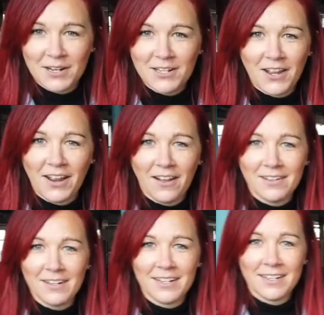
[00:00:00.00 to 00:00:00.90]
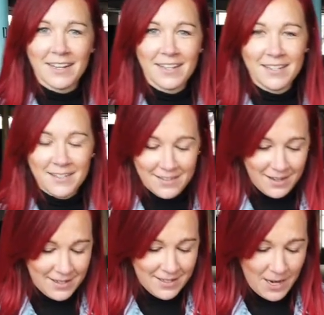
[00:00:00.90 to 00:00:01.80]
going to turn it on and, uh,
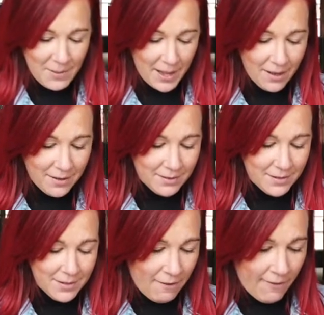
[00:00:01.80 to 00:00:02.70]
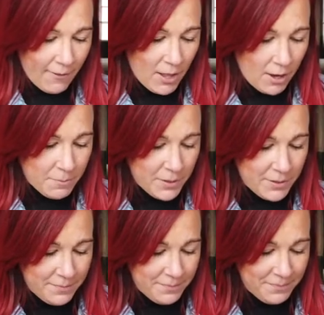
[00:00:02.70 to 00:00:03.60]
and see how we get on. I think I found the on
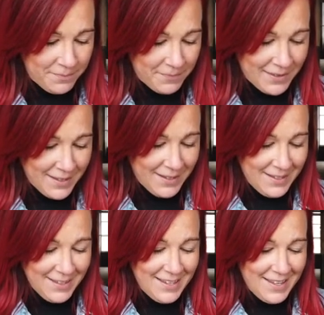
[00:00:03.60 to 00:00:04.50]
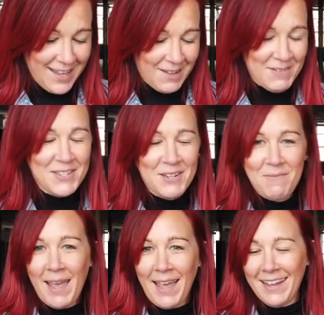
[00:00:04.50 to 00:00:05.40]
button. I must admit,